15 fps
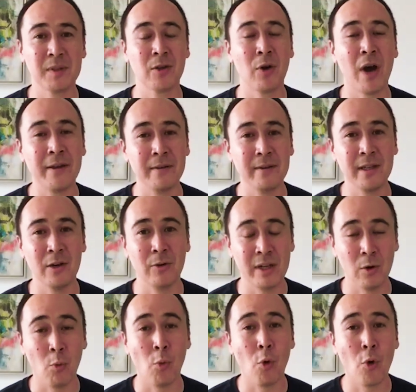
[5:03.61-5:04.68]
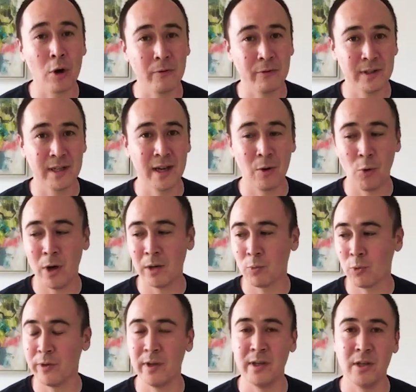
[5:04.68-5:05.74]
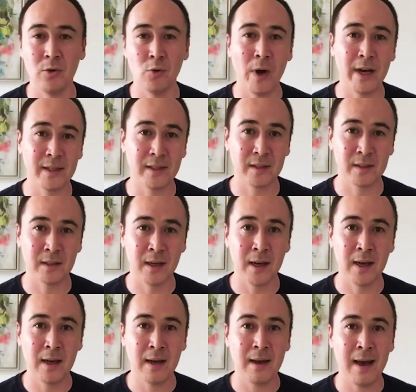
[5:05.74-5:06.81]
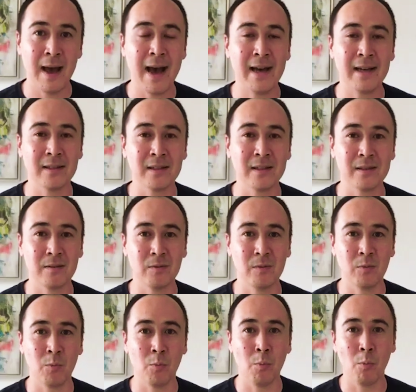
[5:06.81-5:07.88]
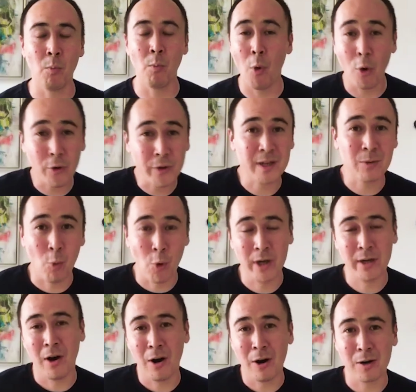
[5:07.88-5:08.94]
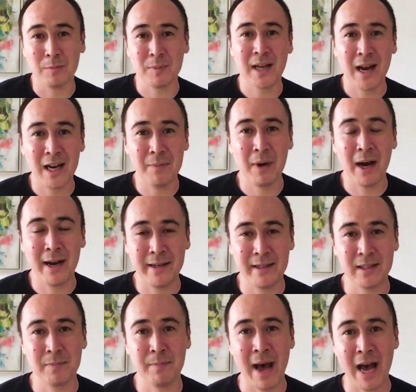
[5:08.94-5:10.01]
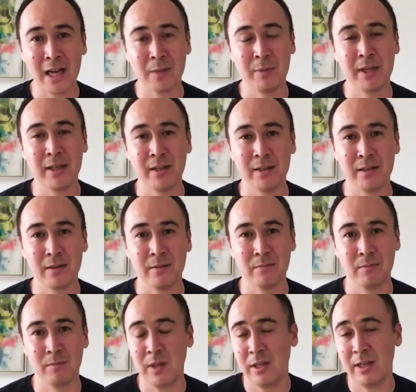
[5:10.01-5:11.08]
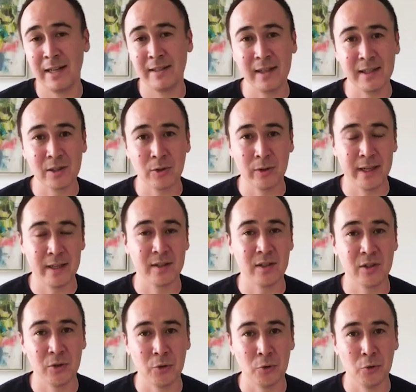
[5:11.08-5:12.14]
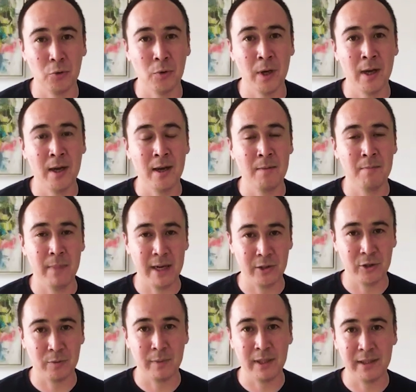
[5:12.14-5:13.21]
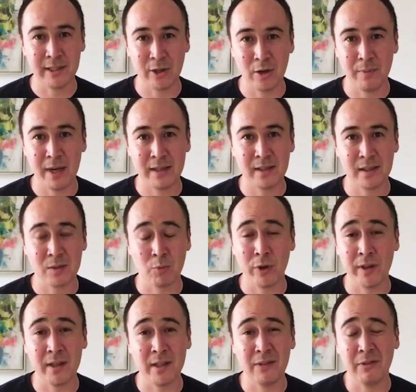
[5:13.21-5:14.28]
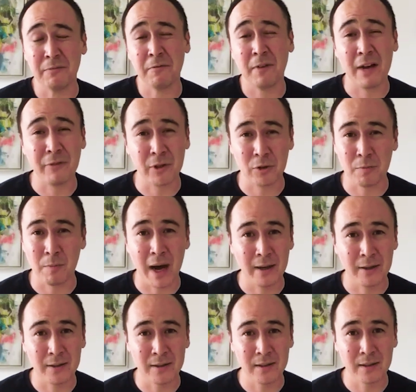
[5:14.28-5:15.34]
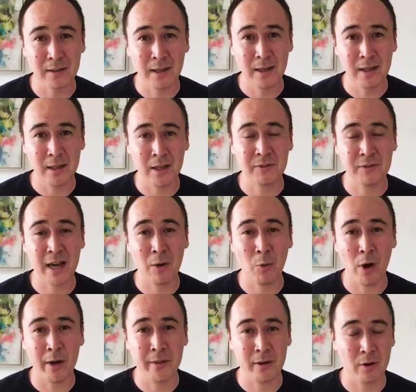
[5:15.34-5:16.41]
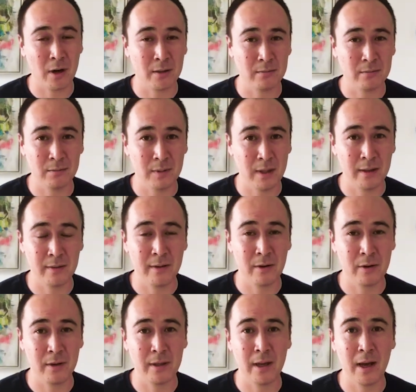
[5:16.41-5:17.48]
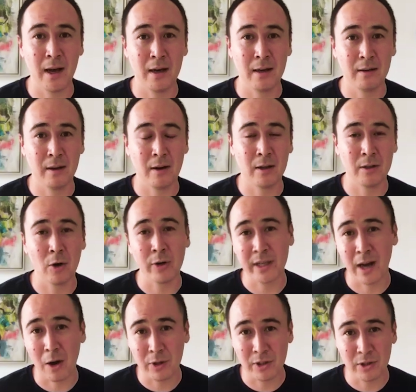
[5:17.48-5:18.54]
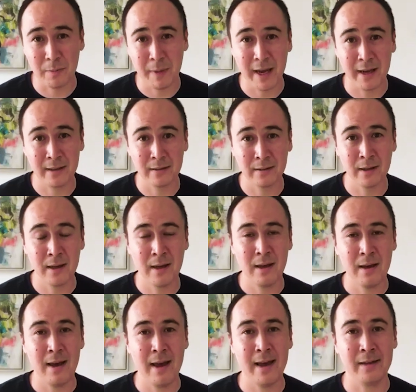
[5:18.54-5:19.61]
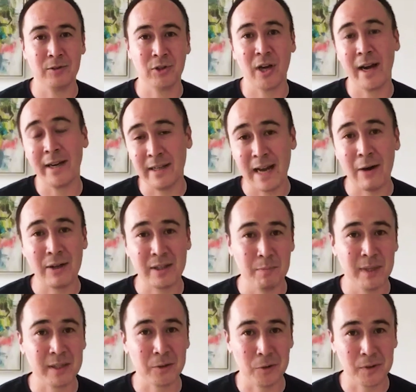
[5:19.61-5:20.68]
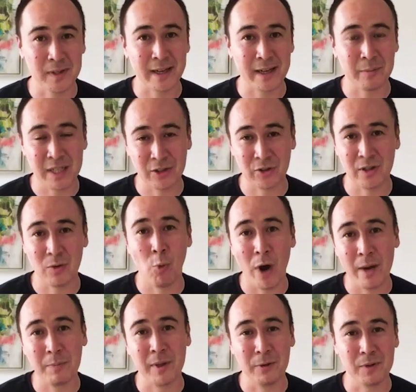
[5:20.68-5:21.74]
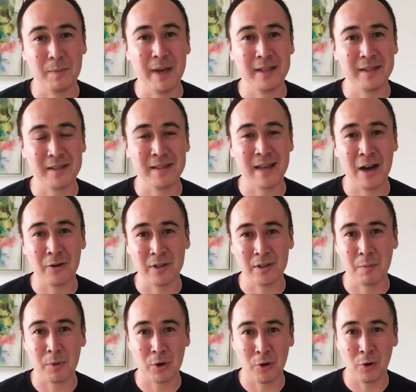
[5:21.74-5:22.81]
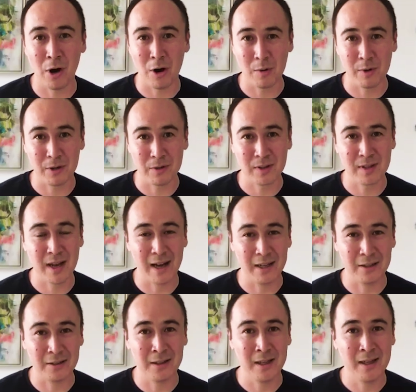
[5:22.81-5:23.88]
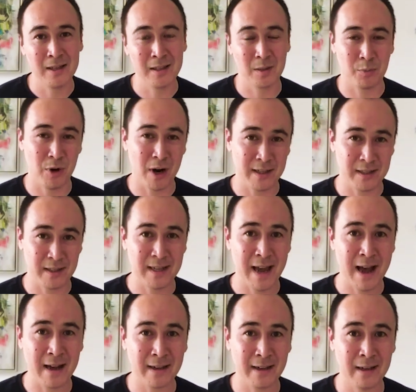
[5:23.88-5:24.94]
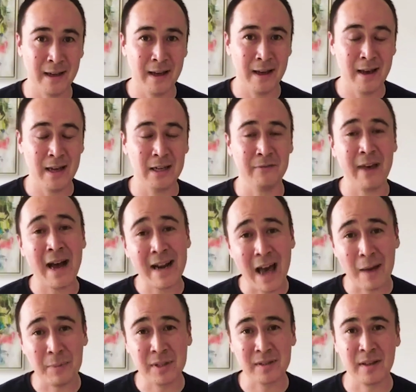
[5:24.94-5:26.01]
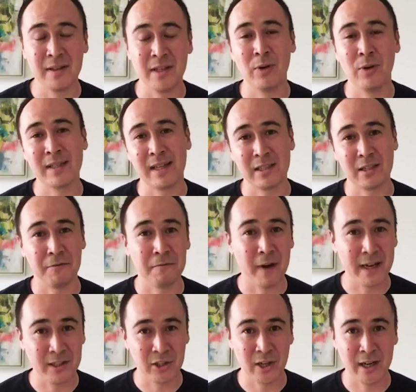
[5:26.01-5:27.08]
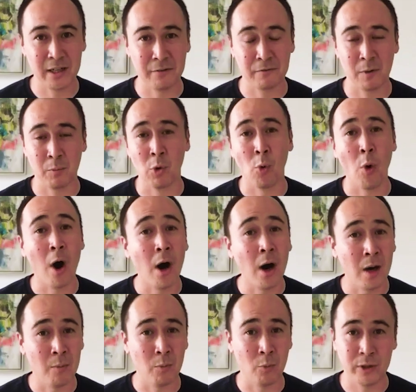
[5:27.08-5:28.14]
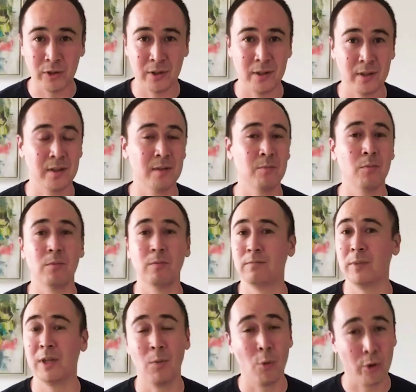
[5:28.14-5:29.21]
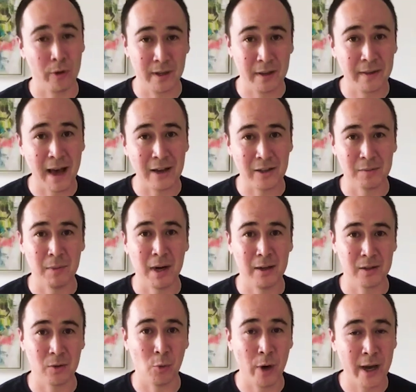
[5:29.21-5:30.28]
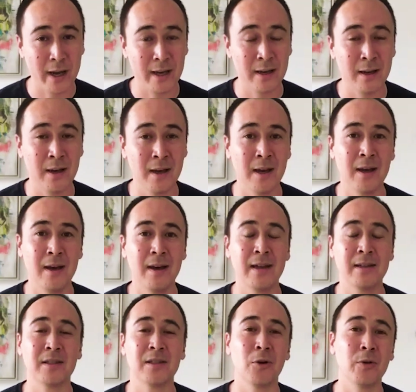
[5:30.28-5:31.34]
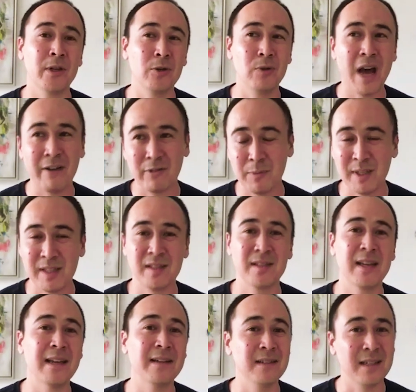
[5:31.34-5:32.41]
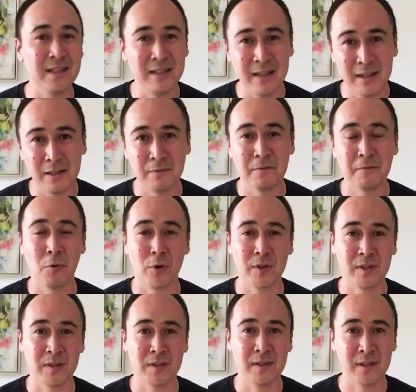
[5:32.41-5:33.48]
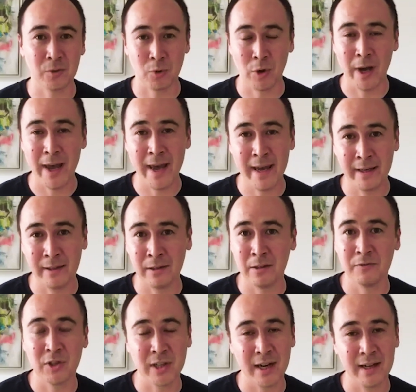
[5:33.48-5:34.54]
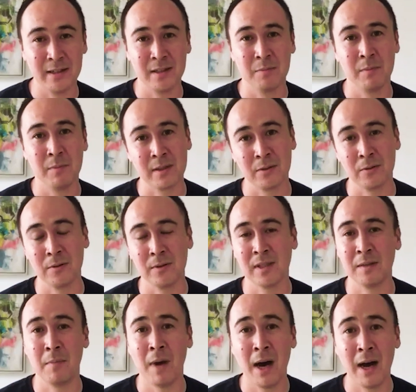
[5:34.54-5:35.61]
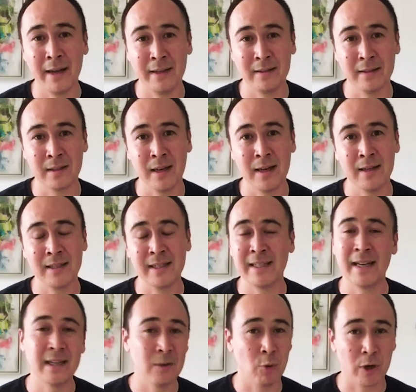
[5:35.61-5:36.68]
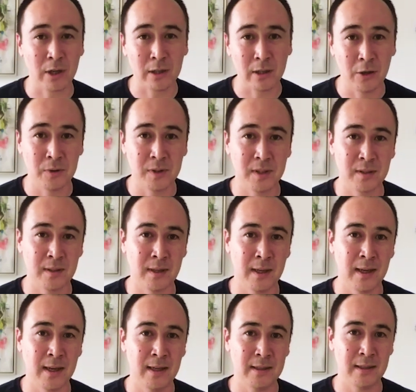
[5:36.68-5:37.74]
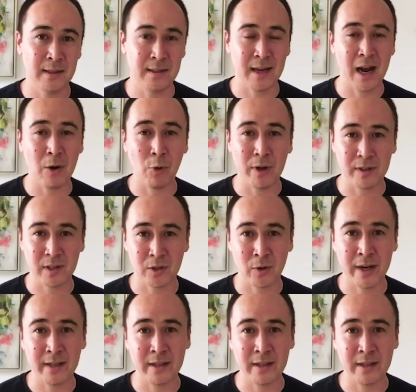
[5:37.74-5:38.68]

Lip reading: So in a war over Taiwan where the U.S. has more than one arm tied behind its back, because the United States only has two major military bases within even 500 miles of Taiwan. They're on Okinawa, Japan. And China now has missiles that can potentially wipe those bases out in a Pearl Harbor style surprise attack. And if that happens, then the U.S. has to fight China from Guam, which is more than 1,000 miles away. And so you'd have to be sending in forces through a hail of Chinese missiles and mines to get anywhere close to the Taiwan Strait.